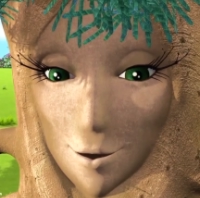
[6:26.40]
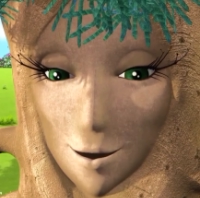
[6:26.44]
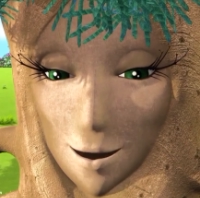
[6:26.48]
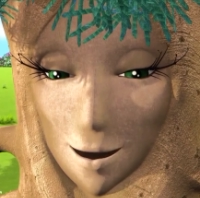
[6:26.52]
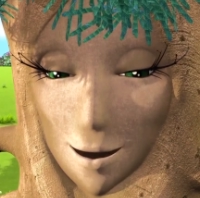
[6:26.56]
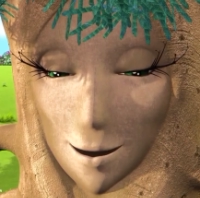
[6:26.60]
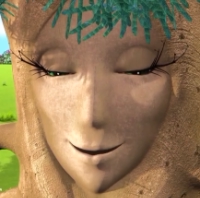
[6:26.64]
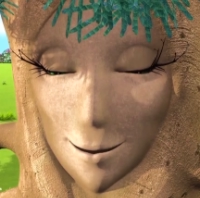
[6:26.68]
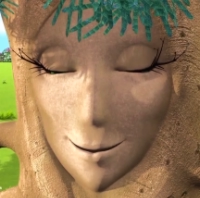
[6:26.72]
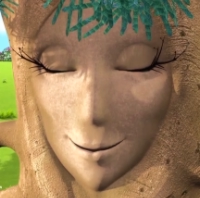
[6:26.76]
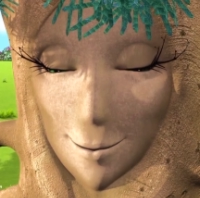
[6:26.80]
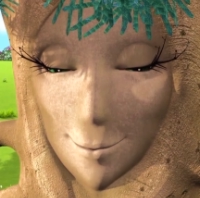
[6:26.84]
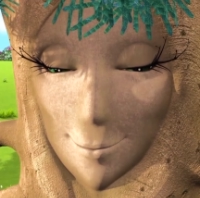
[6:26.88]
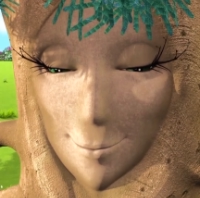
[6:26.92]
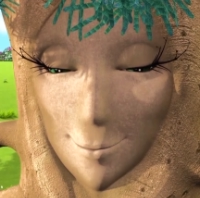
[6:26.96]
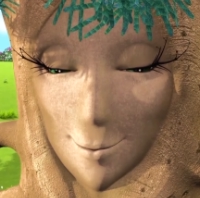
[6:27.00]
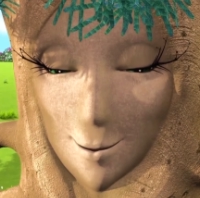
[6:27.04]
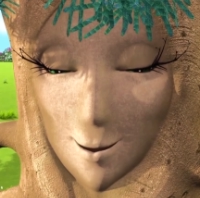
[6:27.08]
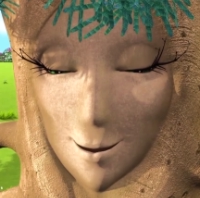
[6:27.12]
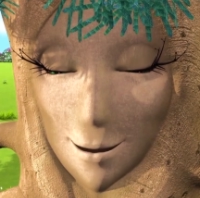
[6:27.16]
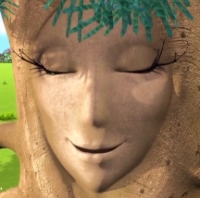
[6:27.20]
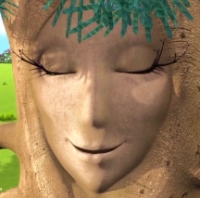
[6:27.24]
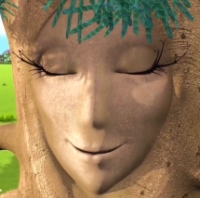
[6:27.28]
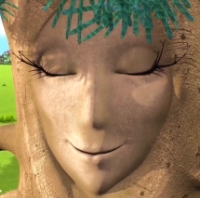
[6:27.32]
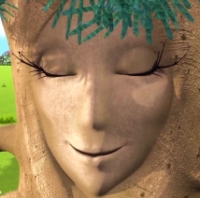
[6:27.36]
Well,
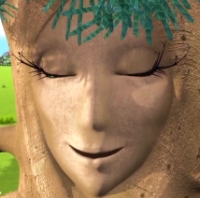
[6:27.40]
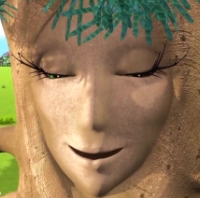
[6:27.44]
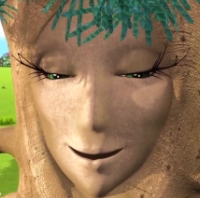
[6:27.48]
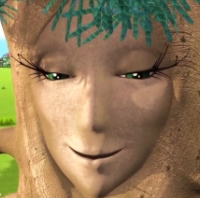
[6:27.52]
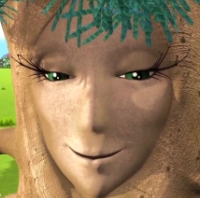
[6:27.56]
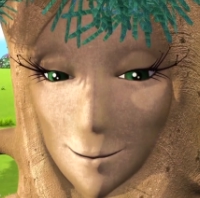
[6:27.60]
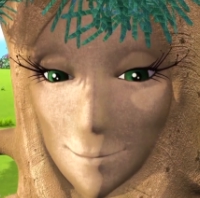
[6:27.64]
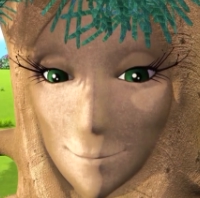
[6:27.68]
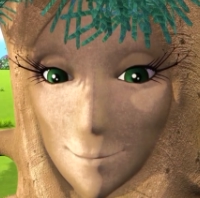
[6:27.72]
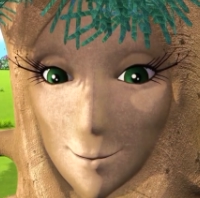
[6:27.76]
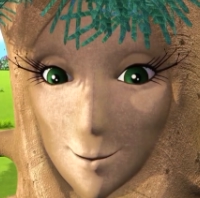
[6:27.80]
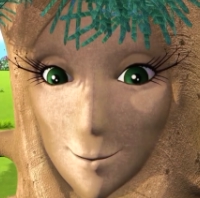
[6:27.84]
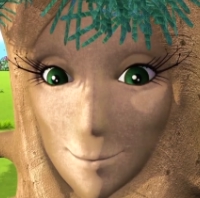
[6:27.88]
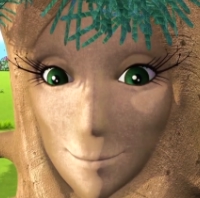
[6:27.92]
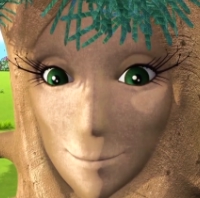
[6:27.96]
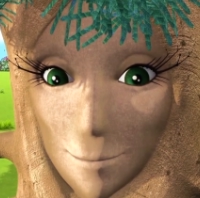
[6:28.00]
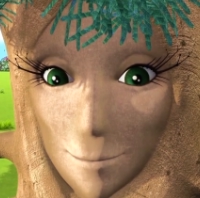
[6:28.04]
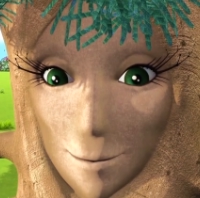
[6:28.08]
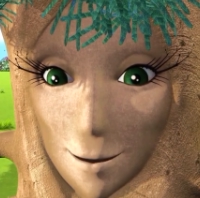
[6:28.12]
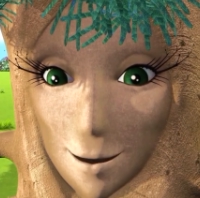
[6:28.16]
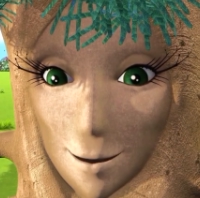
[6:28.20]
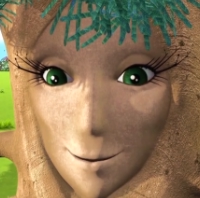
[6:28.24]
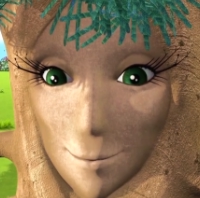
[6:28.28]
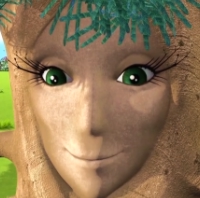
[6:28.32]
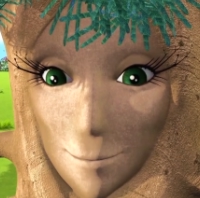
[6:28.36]
with help
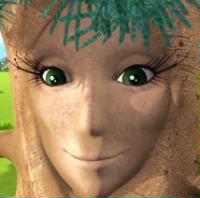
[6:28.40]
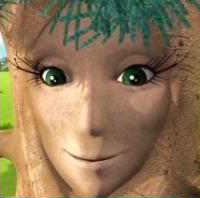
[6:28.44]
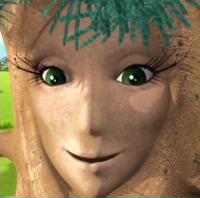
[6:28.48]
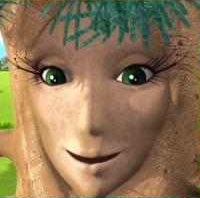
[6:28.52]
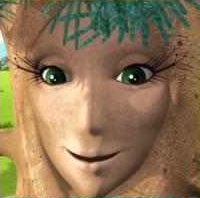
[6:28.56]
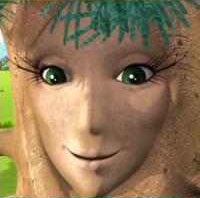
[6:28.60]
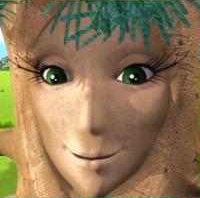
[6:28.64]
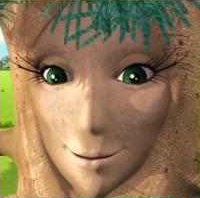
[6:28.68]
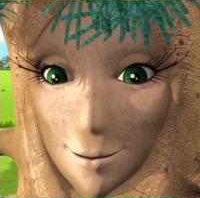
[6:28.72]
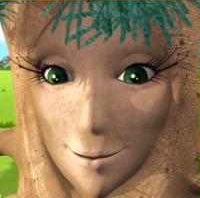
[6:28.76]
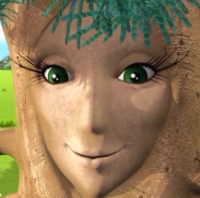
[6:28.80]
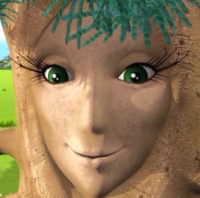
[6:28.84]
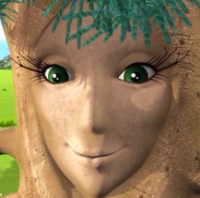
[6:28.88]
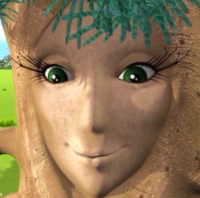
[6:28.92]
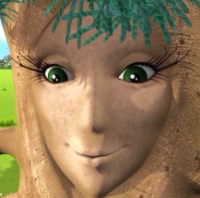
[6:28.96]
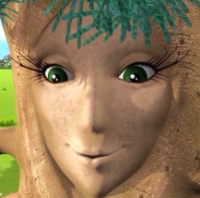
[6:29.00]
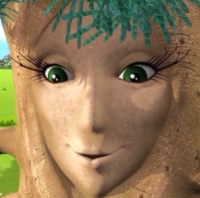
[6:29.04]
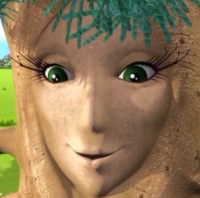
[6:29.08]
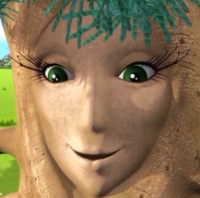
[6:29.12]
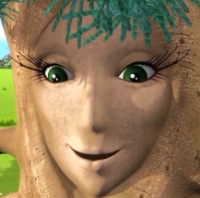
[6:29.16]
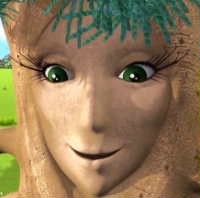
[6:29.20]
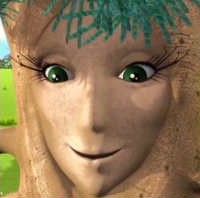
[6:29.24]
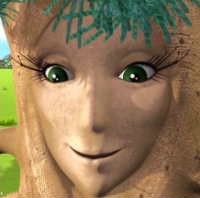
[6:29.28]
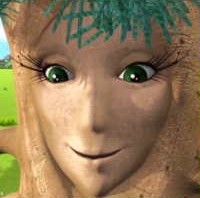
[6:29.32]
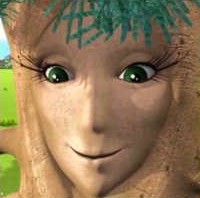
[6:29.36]
from Big Bear and
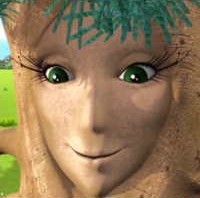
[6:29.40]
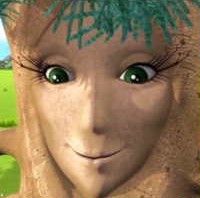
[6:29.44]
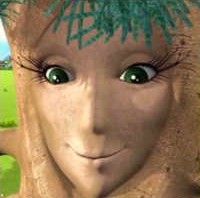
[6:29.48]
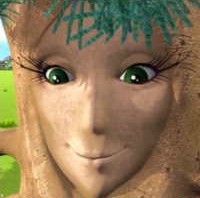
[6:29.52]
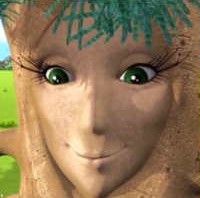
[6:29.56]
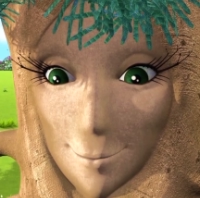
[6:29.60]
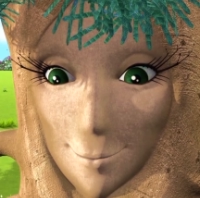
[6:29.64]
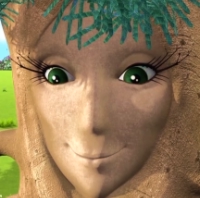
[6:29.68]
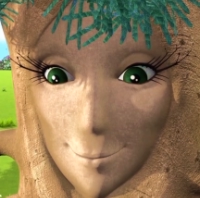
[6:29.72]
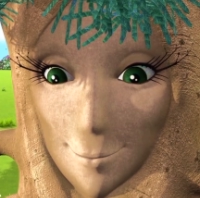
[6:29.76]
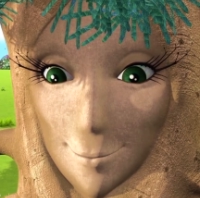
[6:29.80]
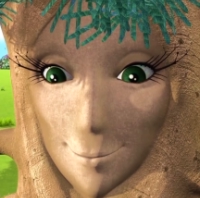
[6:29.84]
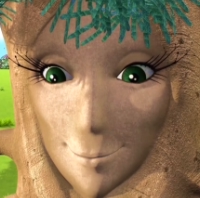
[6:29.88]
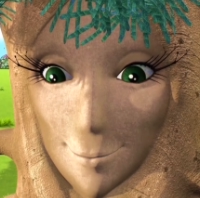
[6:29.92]
Holly,